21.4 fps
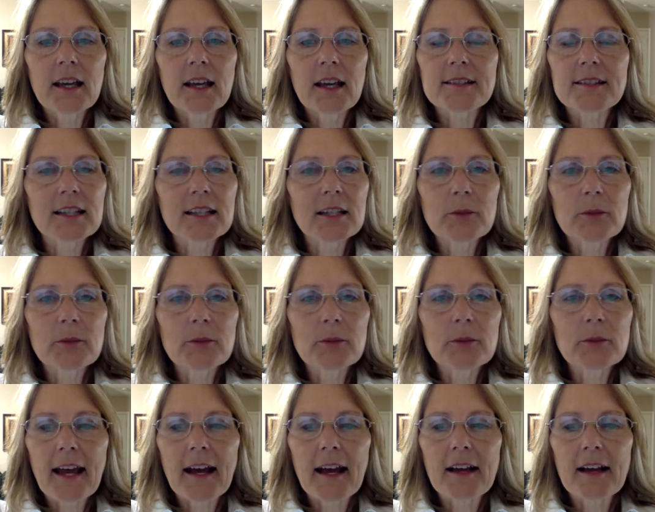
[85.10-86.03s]
Has
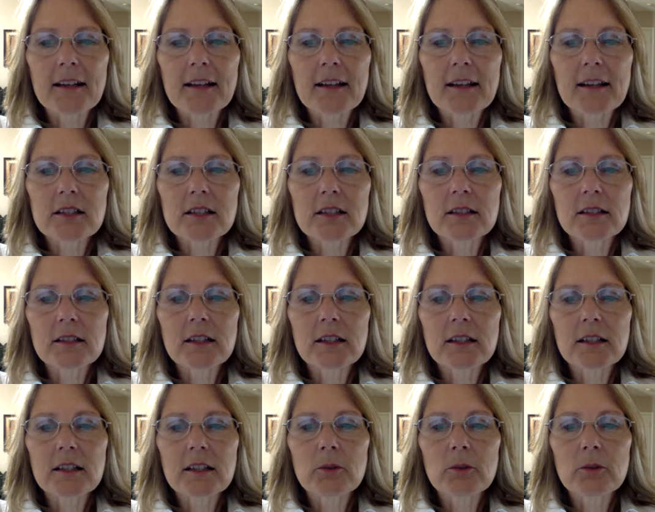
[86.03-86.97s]
anyone asked
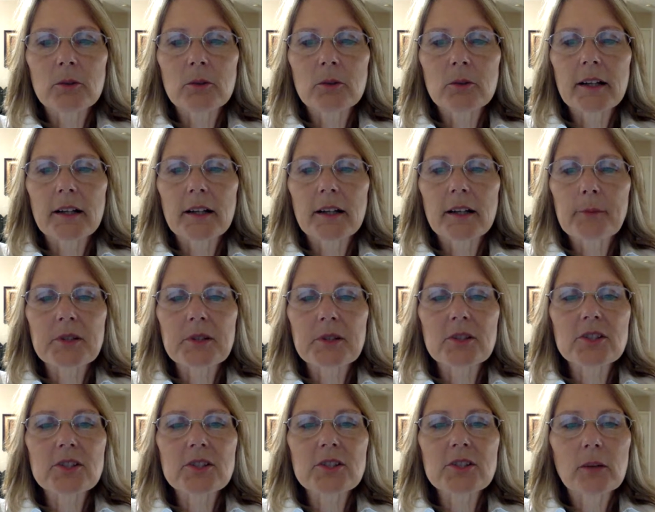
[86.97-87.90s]
what
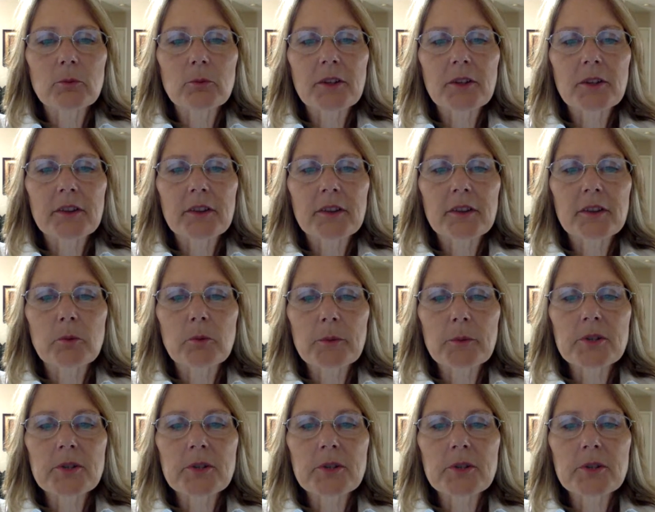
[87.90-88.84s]
happens with the
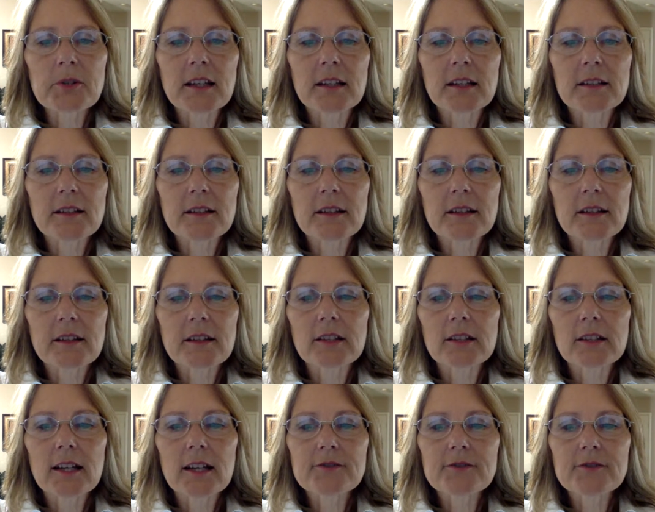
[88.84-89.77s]
1% that
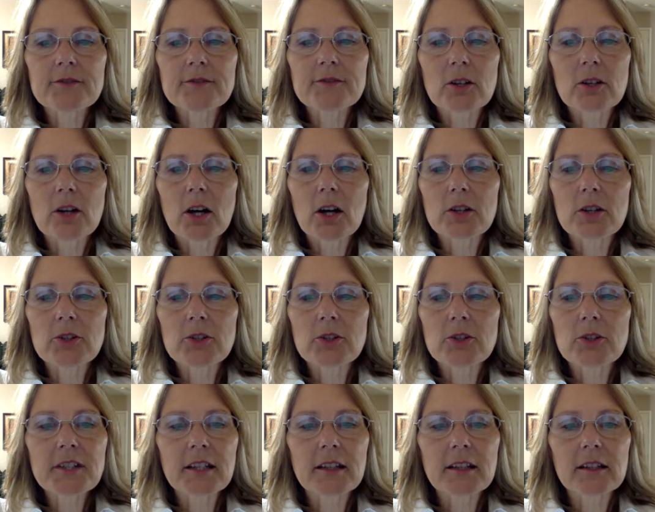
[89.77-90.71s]
are left on
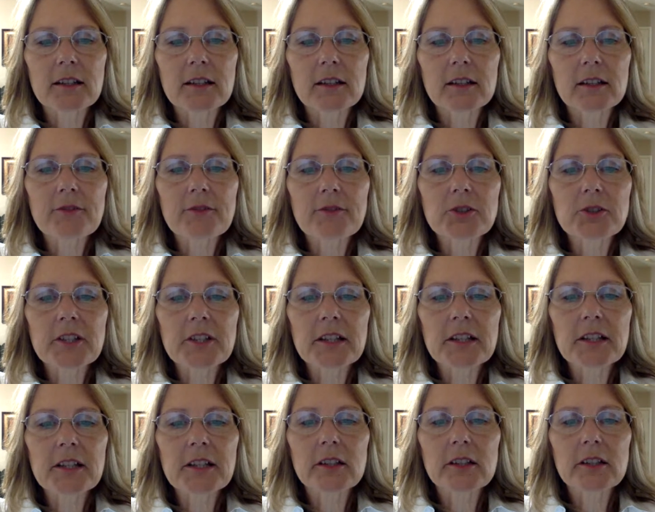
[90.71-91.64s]
your skin after
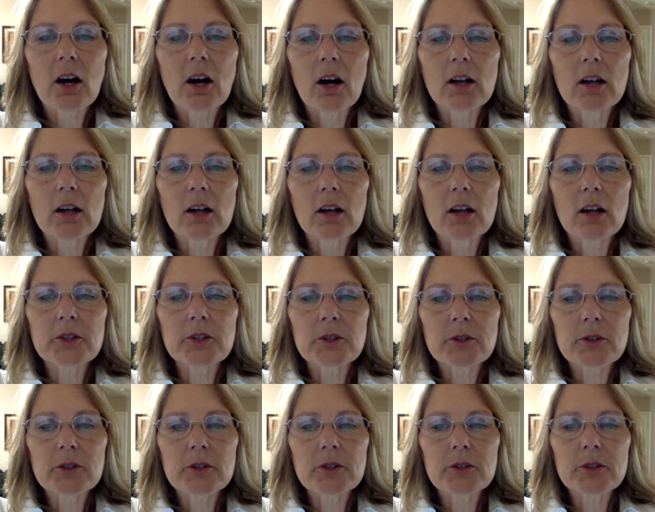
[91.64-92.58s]
killing all of the
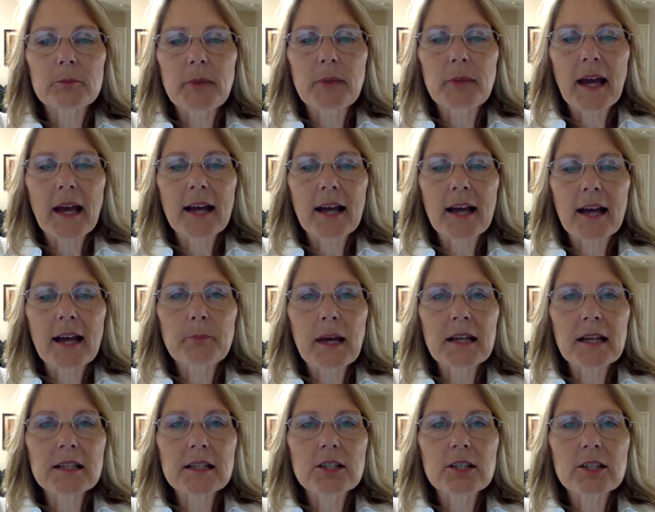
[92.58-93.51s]
good and bad
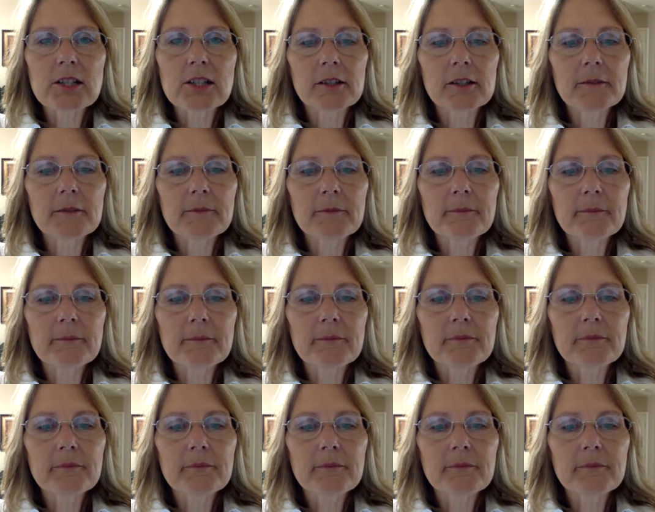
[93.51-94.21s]
bacteria?